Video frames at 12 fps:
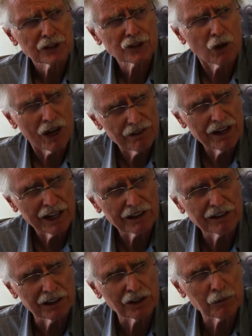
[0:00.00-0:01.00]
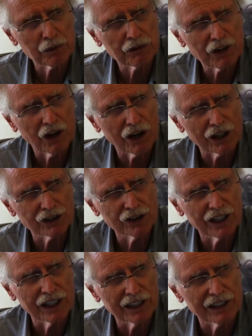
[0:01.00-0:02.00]
so I've had a number of cars,
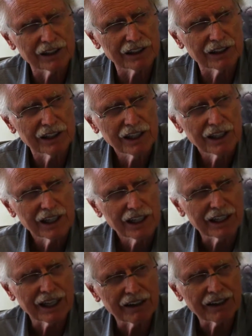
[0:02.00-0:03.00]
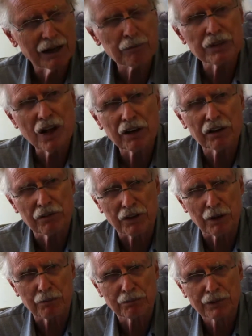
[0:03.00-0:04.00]
and I kept none of
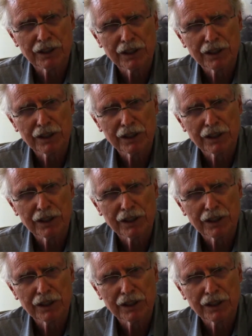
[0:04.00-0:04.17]
them.